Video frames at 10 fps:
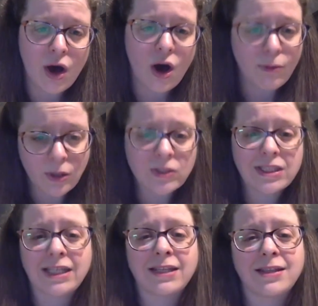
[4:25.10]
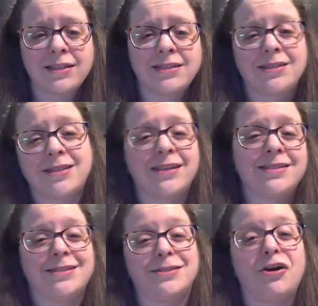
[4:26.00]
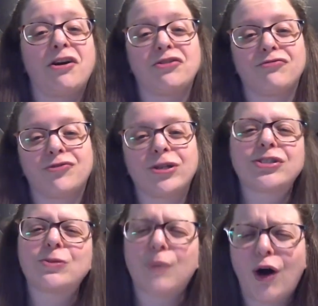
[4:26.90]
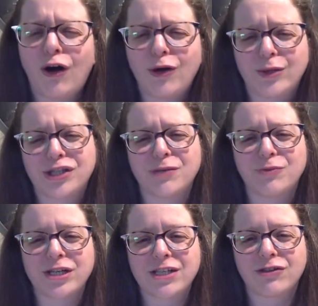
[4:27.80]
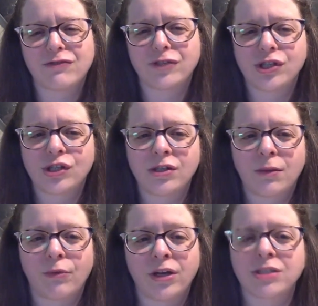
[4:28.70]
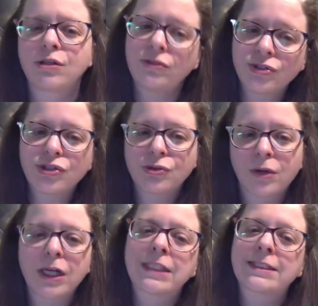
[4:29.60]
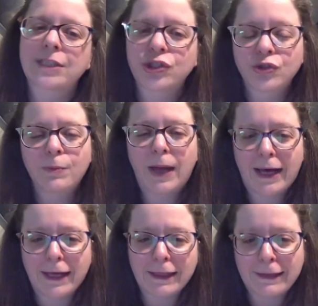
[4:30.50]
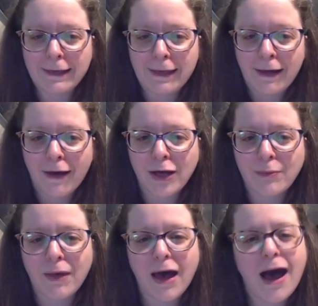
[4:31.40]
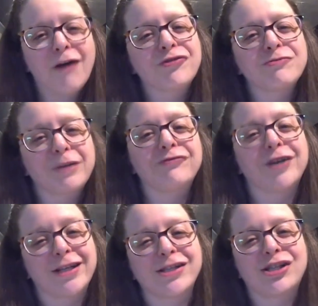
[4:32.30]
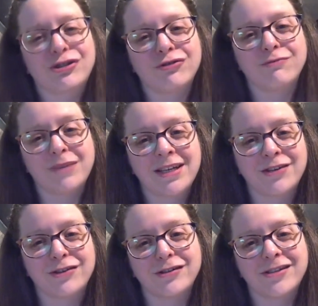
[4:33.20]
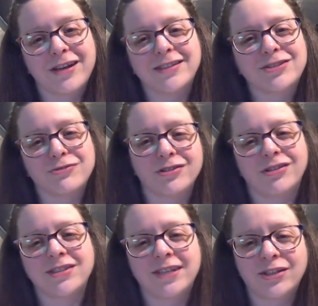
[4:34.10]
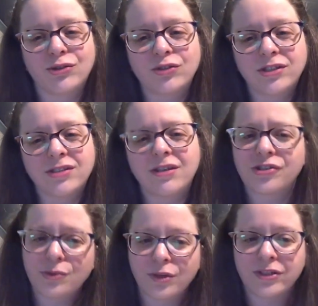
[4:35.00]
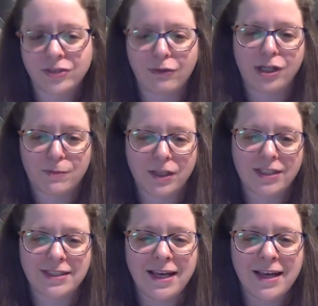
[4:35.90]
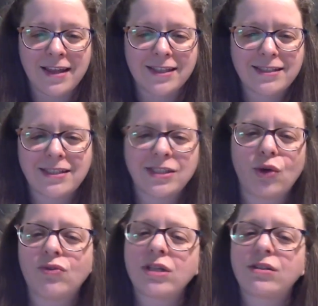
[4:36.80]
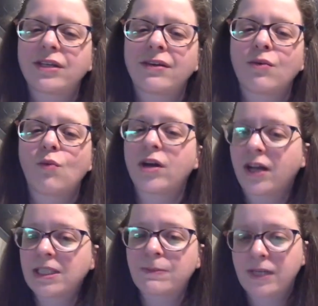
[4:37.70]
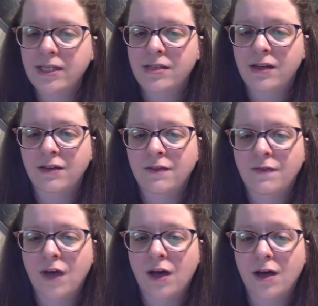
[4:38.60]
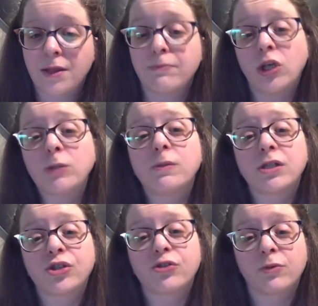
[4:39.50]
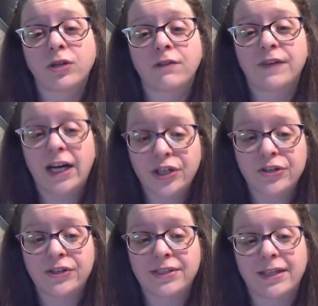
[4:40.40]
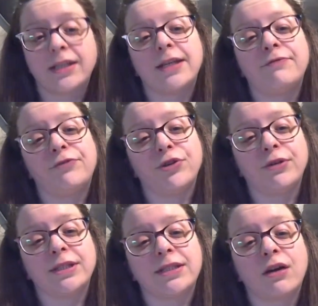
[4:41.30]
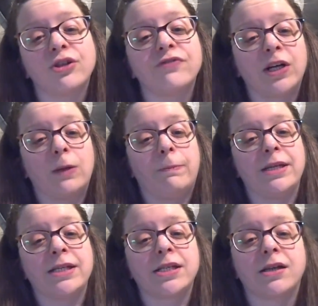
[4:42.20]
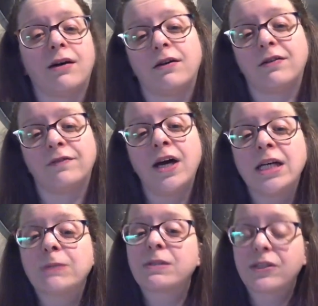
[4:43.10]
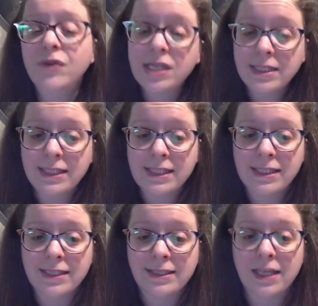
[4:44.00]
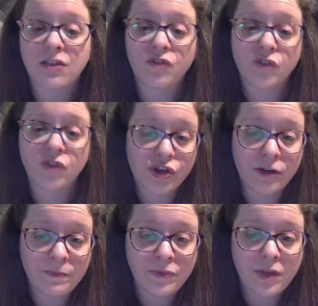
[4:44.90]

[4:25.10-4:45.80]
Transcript: Almost like this test is a kind of crystal ball which can predict our future and bring us closer to our ancestral path. After my friend showed me her test results, I told her not to worry so much, because this test is only looking at one aspect of the multiple contributing factors that can influence our development of specific disease in the future.